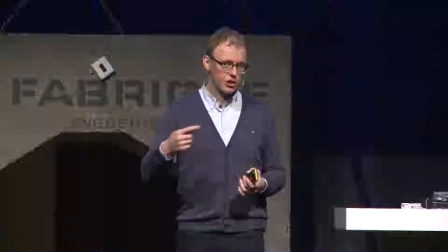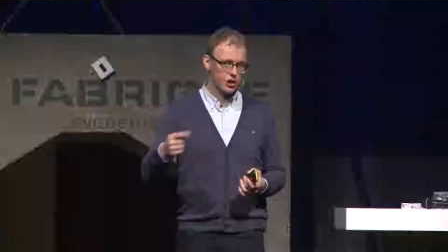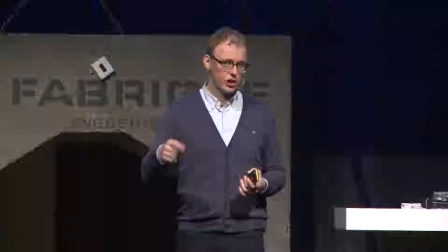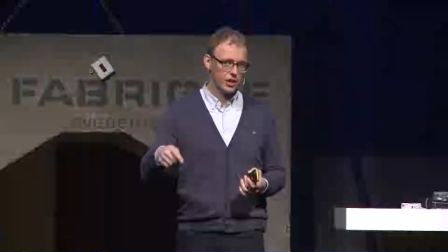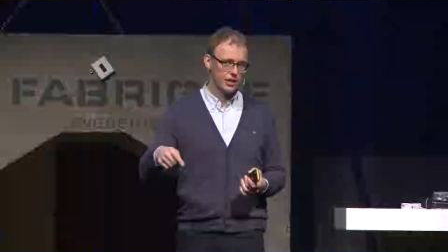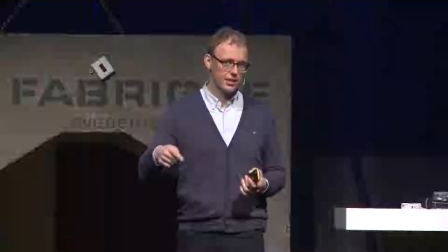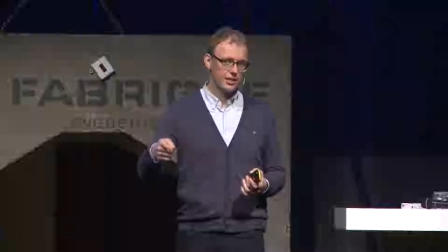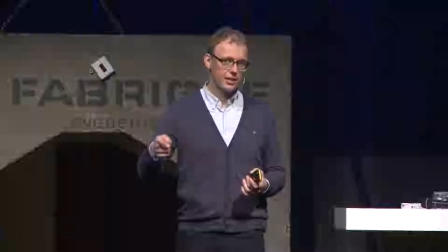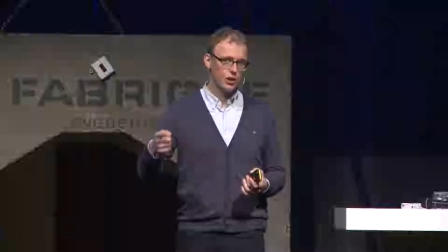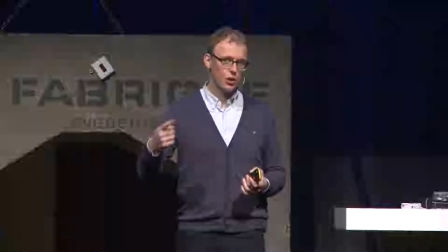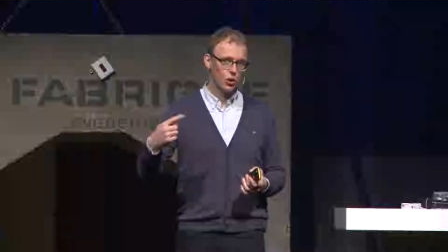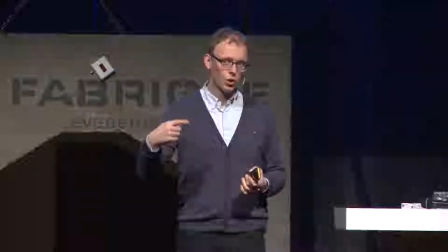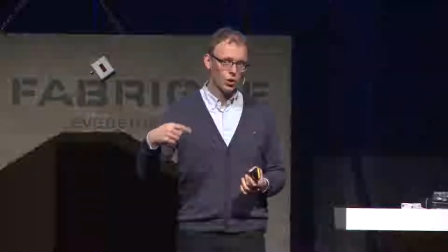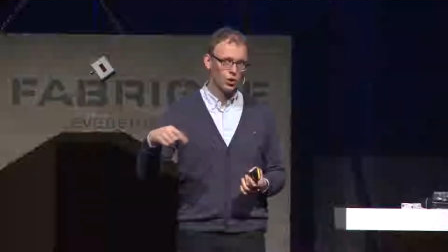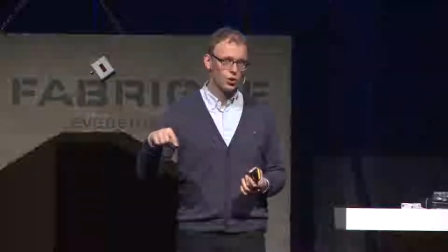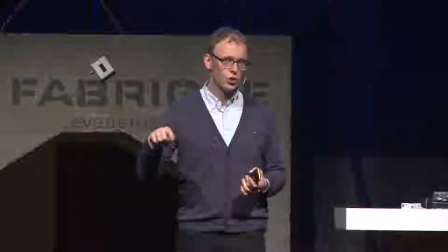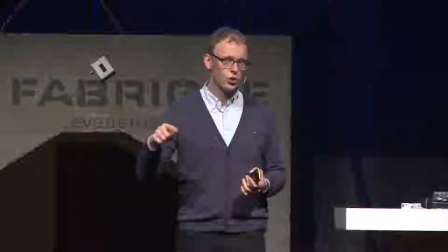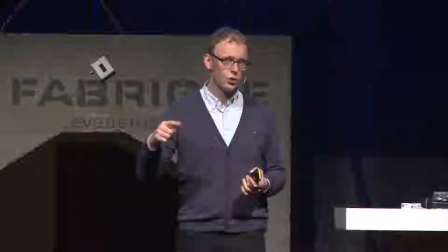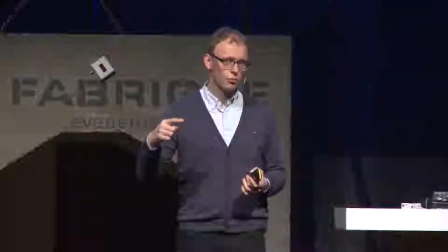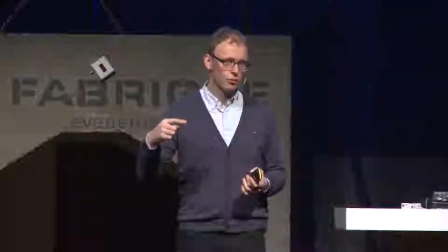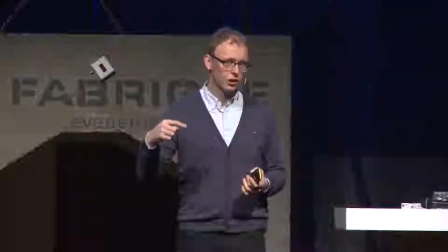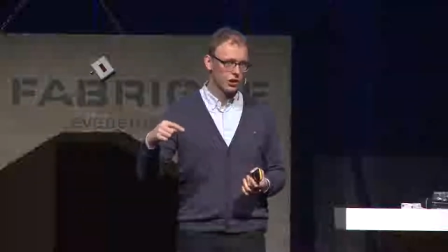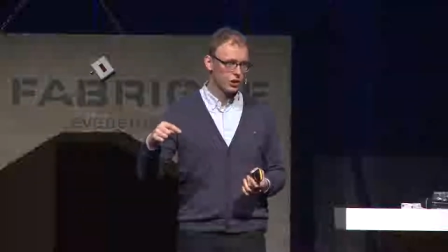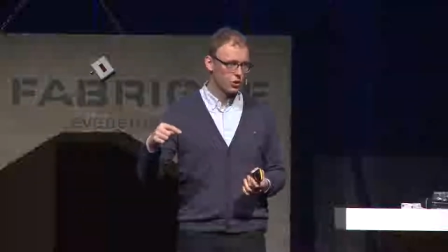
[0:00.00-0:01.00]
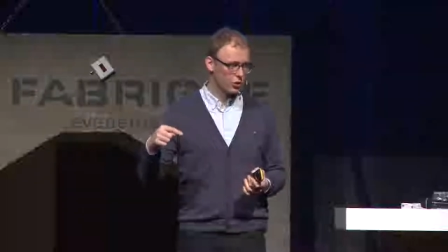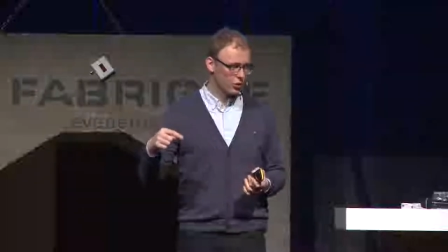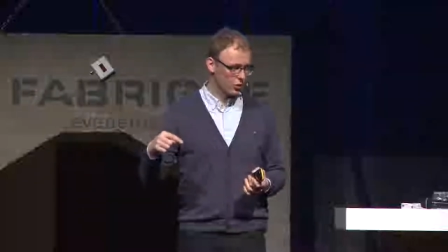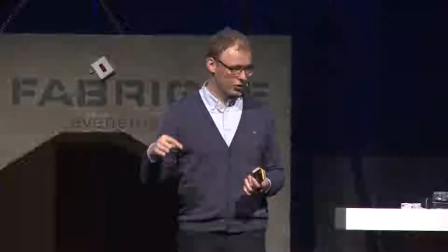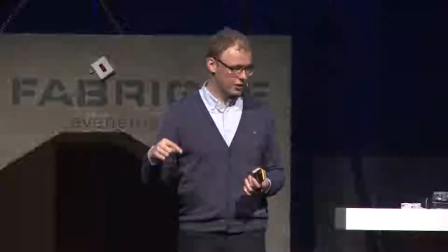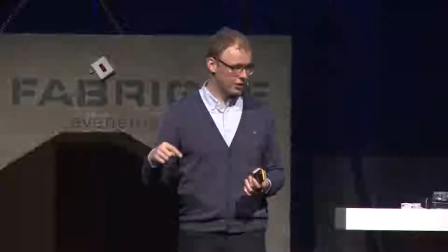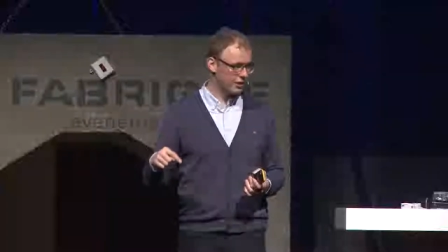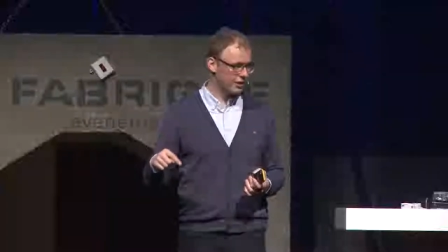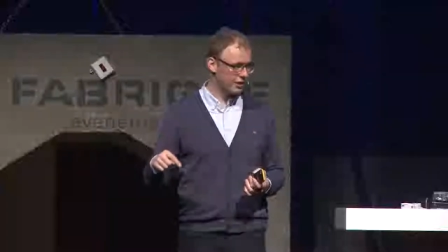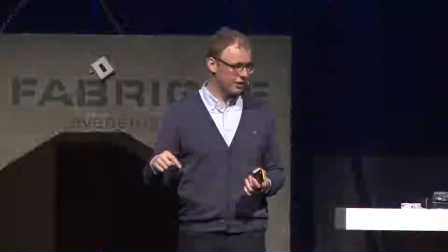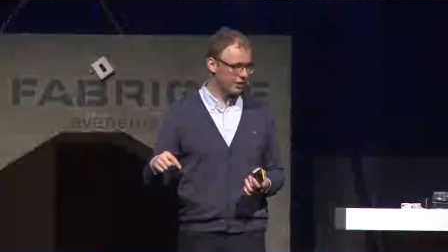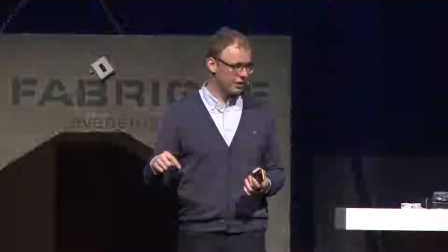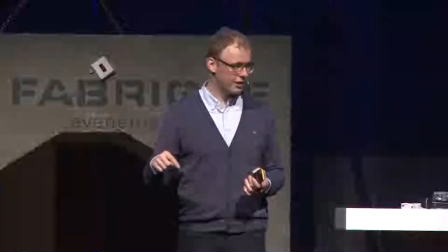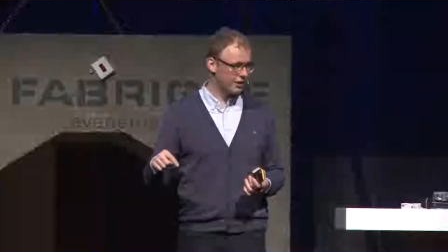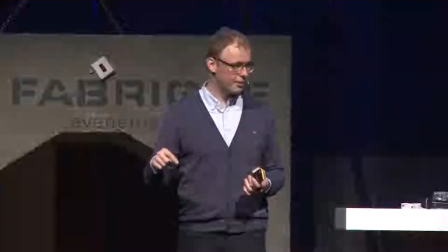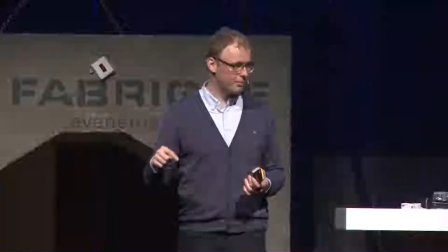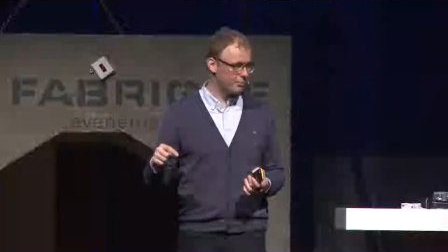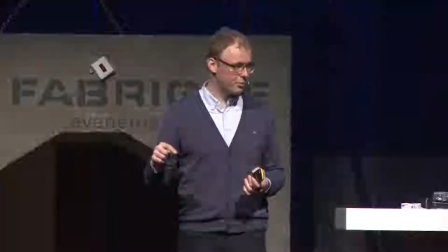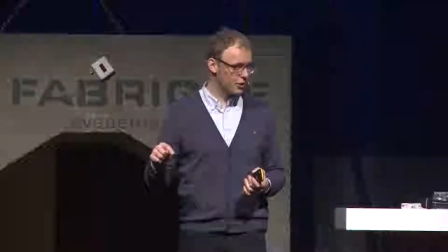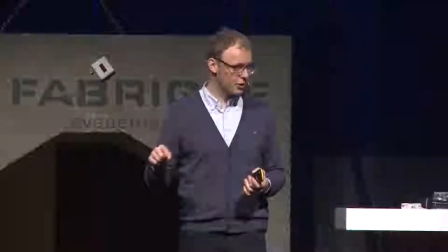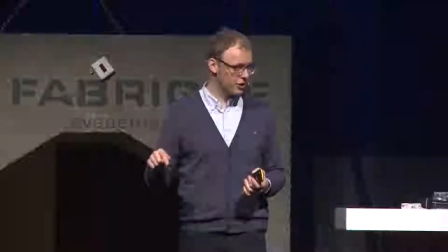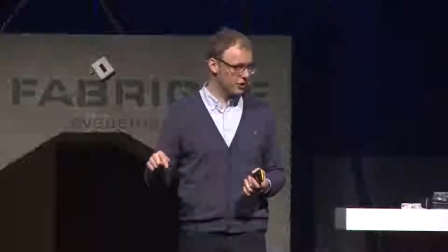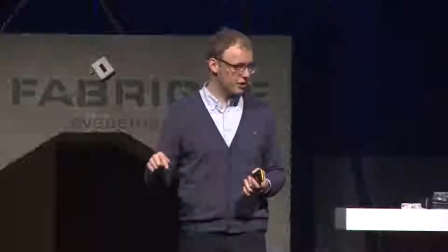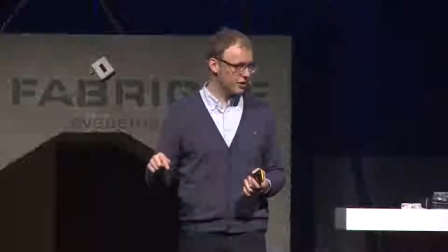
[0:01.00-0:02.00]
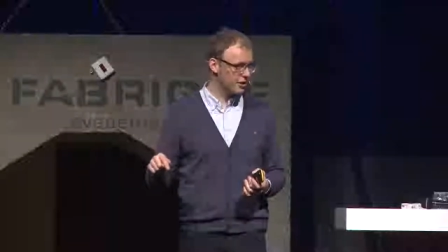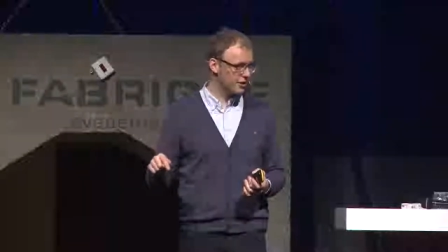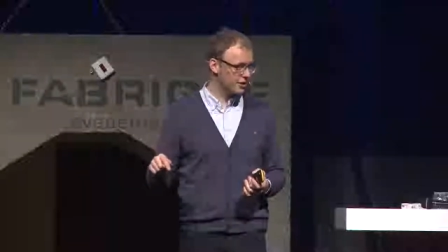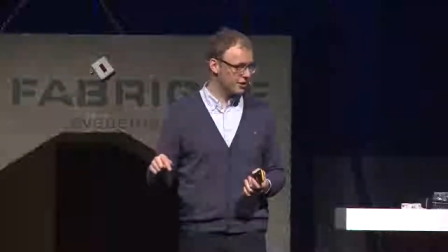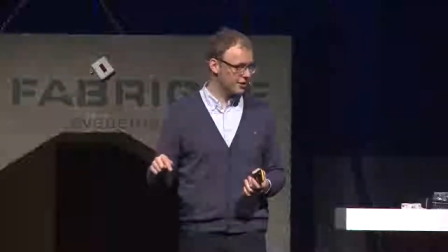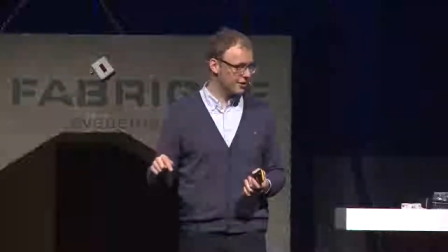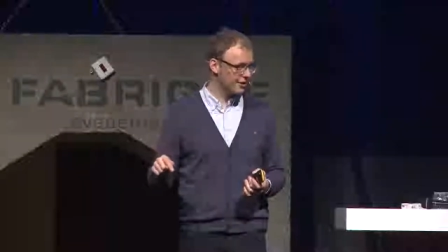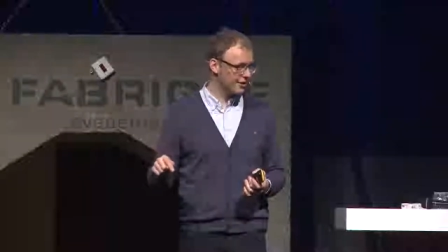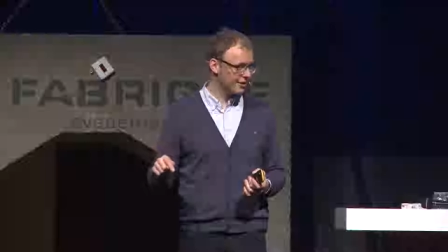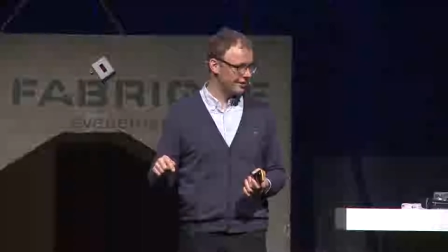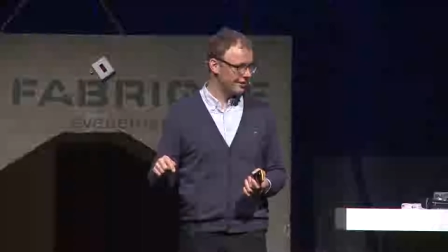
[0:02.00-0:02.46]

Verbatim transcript: just a long term return uh, business,